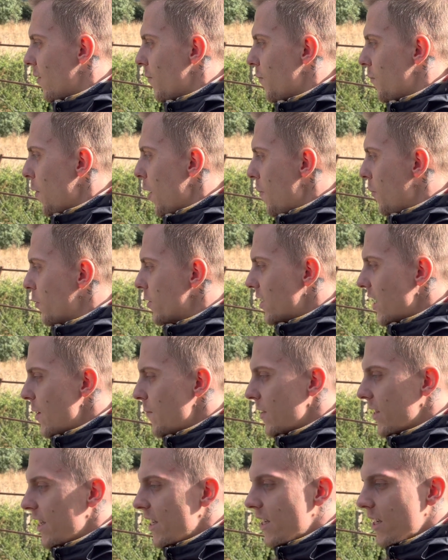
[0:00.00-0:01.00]
Purple was telling
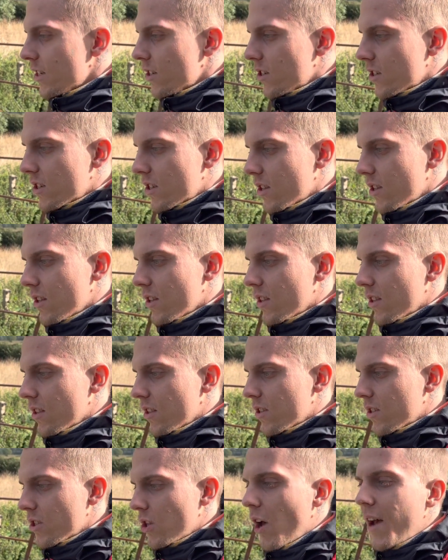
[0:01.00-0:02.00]
me this is
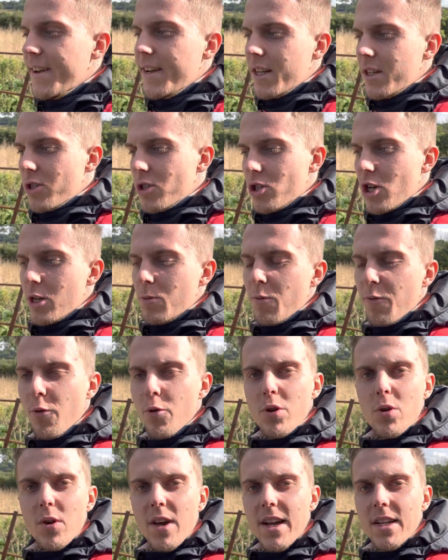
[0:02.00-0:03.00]
the sidings just before
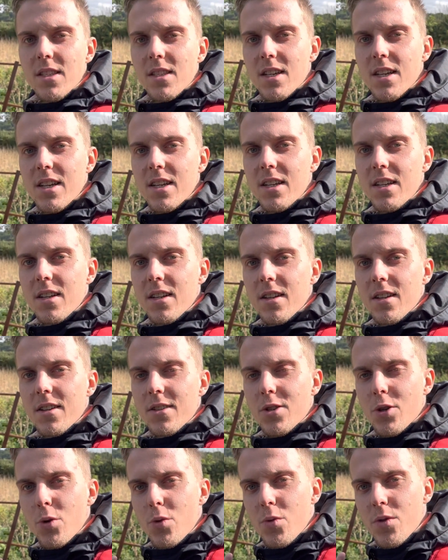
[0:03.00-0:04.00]
you get
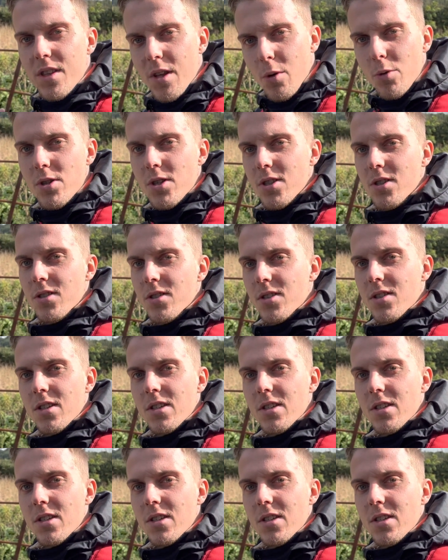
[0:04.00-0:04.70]
to Nielsen's